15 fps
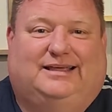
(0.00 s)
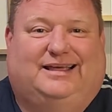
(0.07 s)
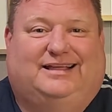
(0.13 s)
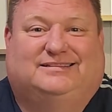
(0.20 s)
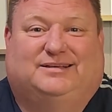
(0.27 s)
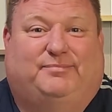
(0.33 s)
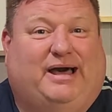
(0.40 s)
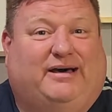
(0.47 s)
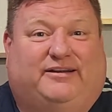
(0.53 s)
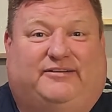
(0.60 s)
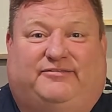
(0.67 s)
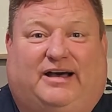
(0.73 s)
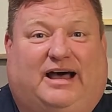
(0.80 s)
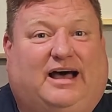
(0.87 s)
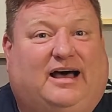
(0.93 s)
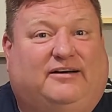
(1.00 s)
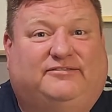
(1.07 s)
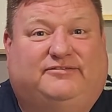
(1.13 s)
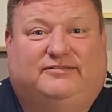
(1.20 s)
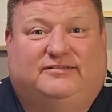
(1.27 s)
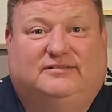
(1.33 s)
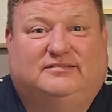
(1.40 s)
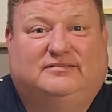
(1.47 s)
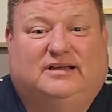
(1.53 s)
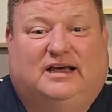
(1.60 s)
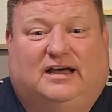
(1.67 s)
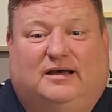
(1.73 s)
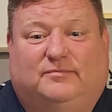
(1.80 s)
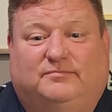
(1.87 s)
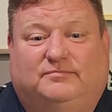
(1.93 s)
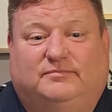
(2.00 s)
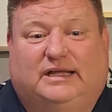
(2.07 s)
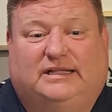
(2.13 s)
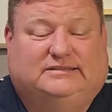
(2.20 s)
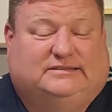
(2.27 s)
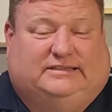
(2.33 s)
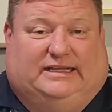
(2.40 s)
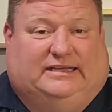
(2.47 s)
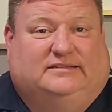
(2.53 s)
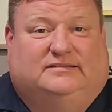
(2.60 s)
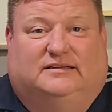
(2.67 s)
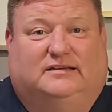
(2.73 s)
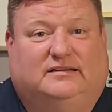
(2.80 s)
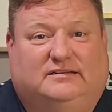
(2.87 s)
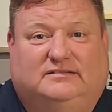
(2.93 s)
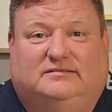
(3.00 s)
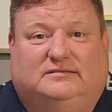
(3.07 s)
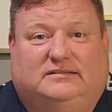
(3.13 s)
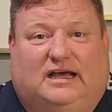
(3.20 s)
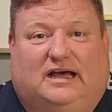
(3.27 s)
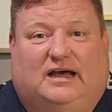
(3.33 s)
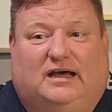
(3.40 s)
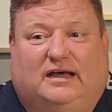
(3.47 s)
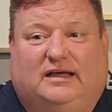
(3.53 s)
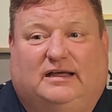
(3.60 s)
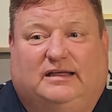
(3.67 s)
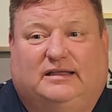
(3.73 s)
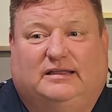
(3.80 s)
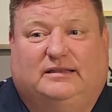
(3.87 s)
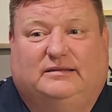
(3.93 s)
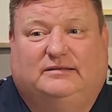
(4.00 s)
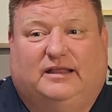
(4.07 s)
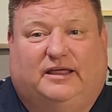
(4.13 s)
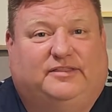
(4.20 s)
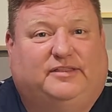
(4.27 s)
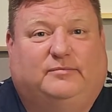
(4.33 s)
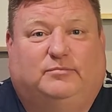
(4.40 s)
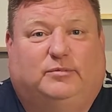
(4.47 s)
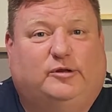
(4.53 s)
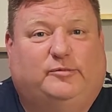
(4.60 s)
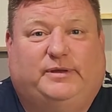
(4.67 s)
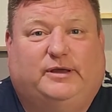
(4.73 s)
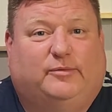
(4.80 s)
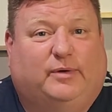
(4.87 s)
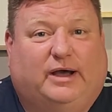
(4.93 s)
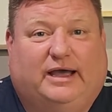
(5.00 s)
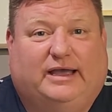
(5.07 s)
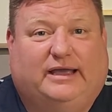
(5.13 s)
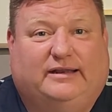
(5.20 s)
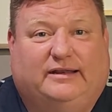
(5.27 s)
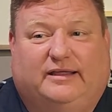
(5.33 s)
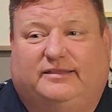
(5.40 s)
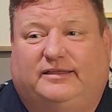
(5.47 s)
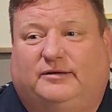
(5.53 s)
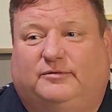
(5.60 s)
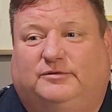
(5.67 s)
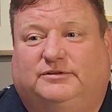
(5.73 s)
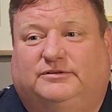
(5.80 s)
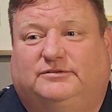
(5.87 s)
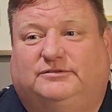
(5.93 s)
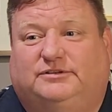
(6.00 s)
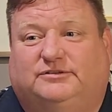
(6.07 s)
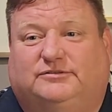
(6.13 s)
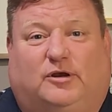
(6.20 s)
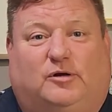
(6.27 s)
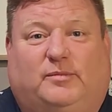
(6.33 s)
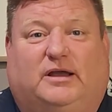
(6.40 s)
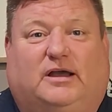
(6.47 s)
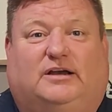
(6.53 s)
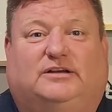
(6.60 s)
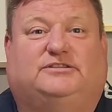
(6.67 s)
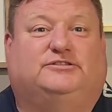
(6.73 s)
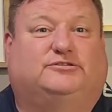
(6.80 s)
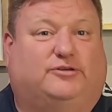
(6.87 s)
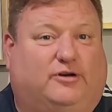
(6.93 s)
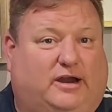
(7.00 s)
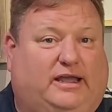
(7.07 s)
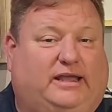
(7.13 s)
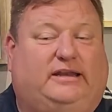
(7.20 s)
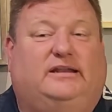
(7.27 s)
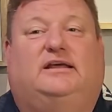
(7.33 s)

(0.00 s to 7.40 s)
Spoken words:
it's about a 5. It's decent. Nothing blew me away. Nothing was just, oh my gosh, it's great.